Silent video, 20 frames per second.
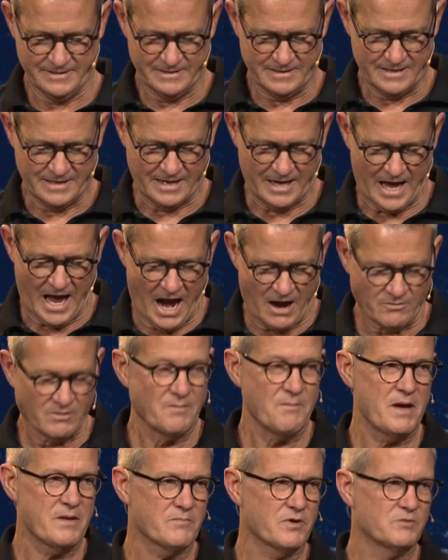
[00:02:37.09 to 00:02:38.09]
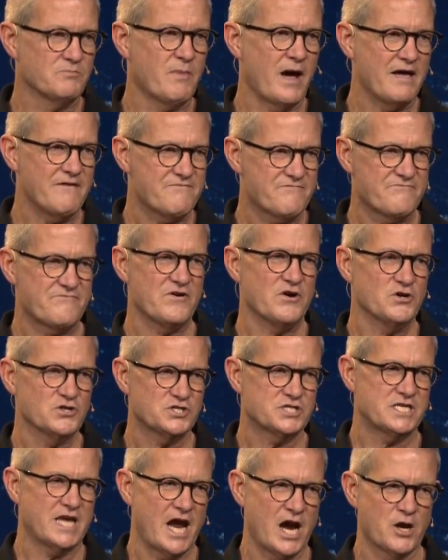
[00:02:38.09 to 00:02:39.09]
I remembered my
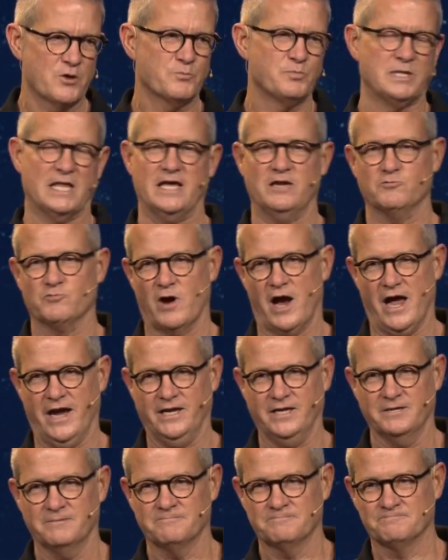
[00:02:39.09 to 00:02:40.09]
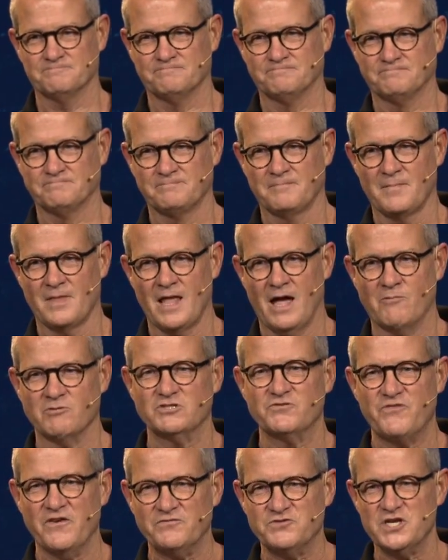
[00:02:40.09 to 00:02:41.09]
first airplane ride. I was
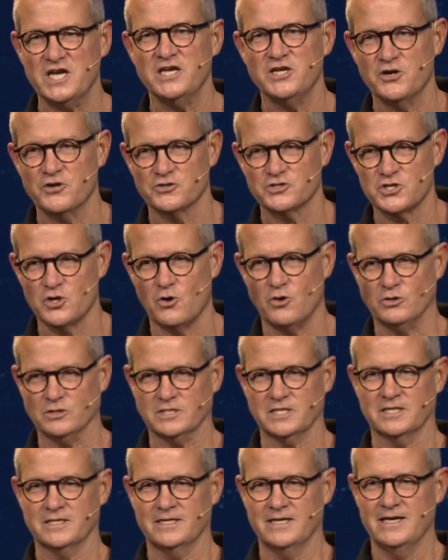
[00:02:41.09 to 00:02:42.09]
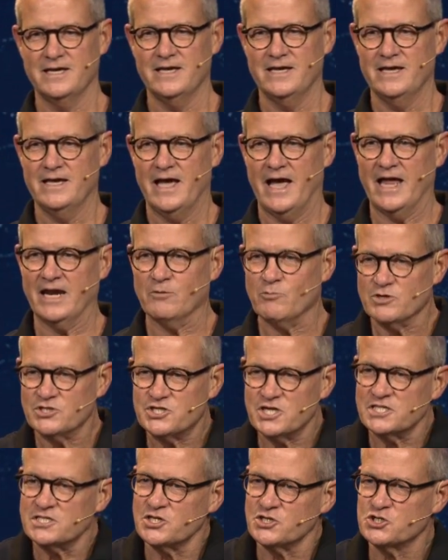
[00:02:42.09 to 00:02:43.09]
15 years old. And it was
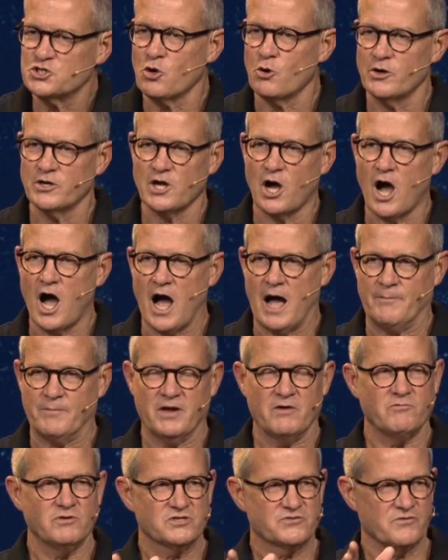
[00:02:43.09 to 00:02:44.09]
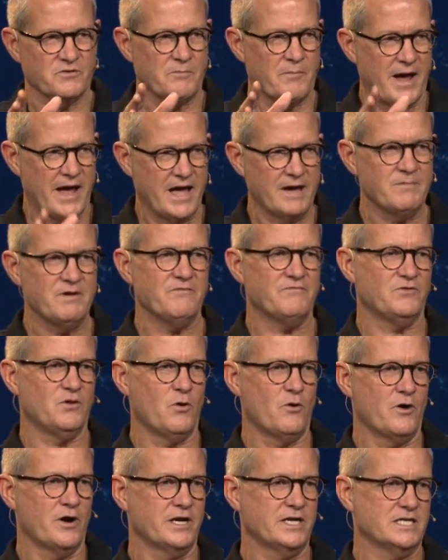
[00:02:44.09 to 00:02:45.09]
just a short hop. It was from Miami,
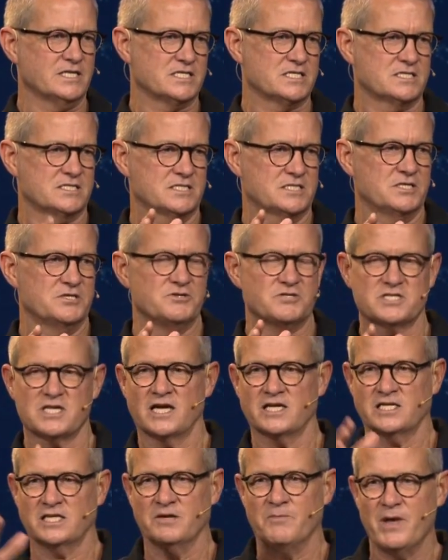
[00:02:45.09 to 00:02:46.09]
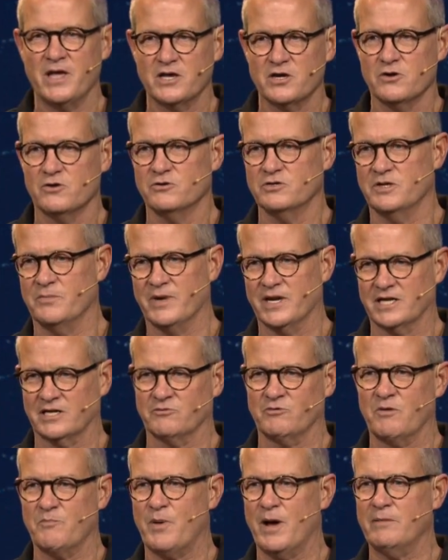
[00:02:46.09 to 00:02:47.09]
Florida to Santo Domingo, Dominican
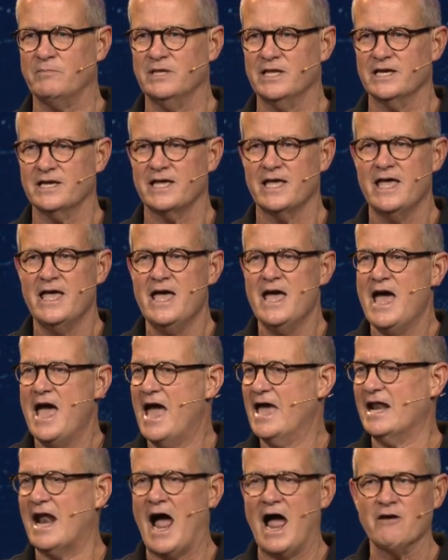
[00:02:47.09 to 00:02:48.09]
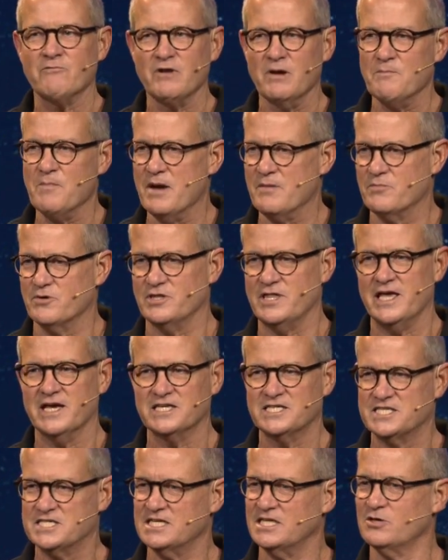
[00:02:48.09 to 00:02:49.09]
Republic. And I remember the
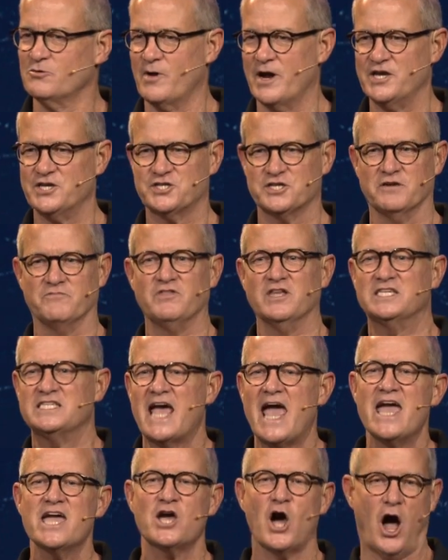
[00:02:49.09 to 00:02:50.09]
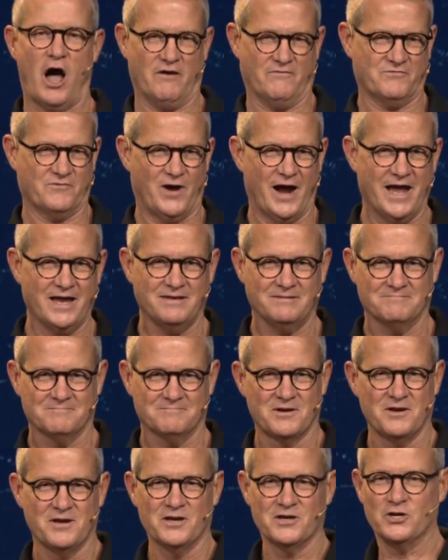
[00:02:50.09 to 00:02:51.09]
exhilaration of the takeoff, right?
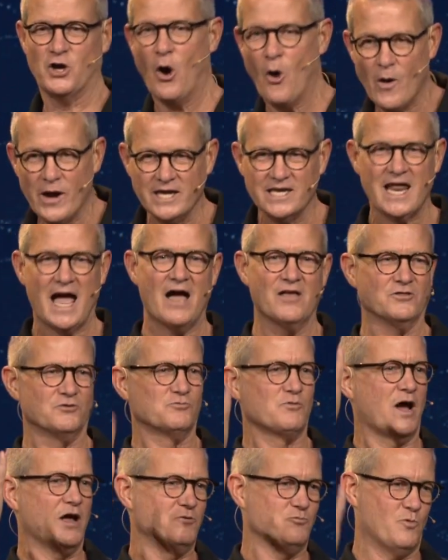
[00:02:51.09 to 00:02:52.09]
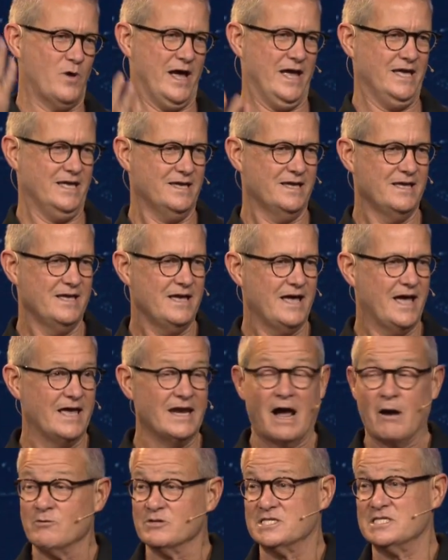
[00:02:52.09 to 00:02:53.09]
Going down the runway. And
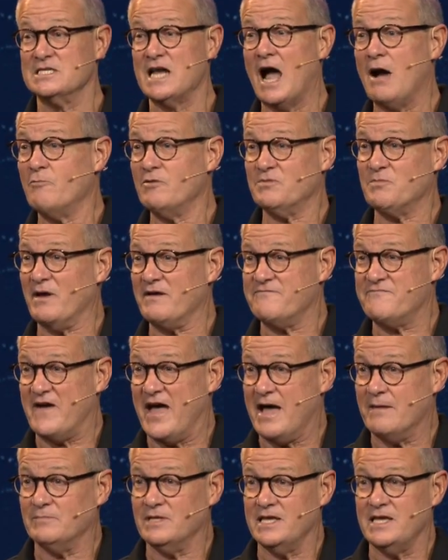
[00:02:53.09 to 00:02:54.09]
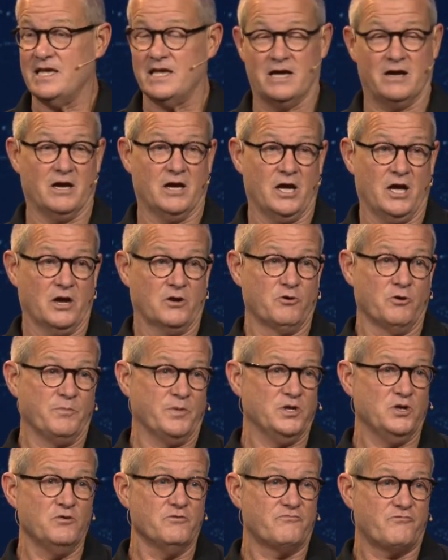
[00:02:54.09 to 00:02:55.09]
I was not with my family, a group
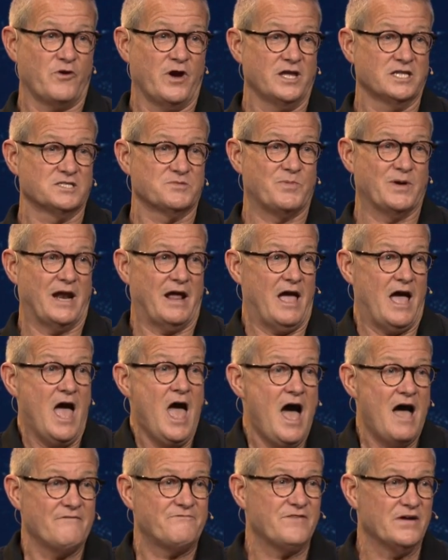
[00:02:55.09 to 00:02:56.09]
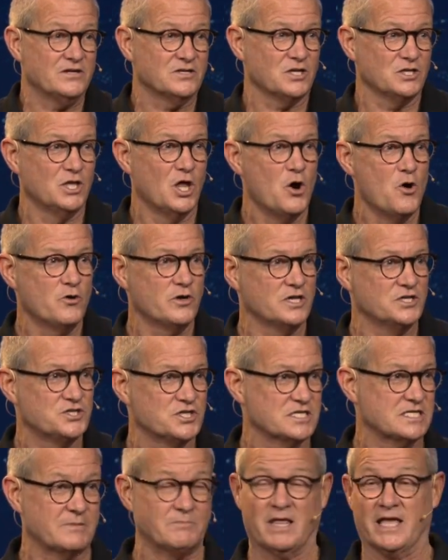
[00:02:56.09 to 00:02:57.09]
of new friends, but I felt alone and
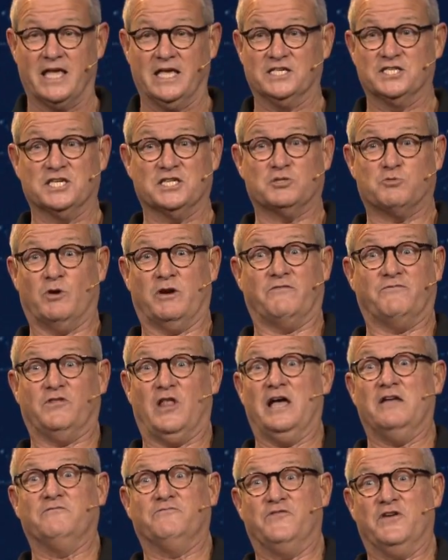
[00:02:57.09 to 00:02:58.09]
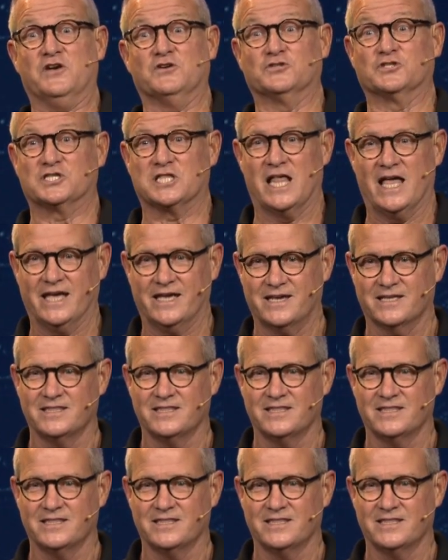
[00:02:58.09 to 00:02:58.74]
I'm like, is this what a flight feels like?